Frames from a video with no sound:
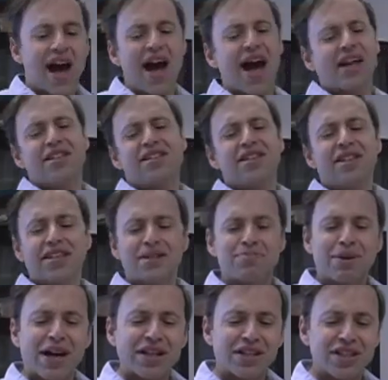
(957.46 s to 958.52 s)
how does he
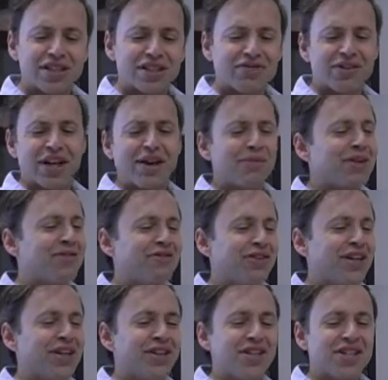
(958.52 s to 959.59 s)
expect us to be able to
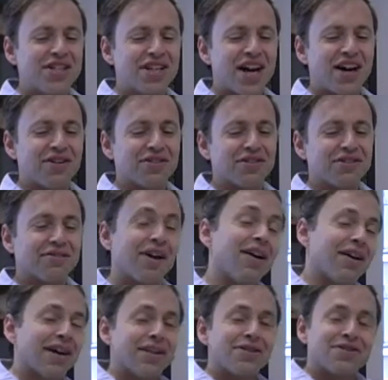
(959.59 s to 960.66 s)
figure this out? All
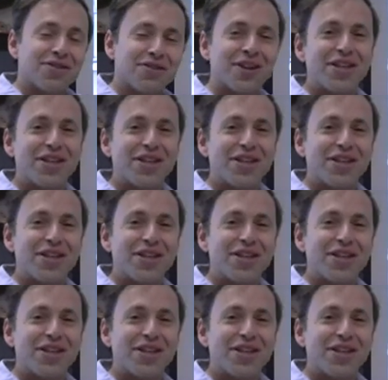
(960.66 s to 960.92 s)
right, so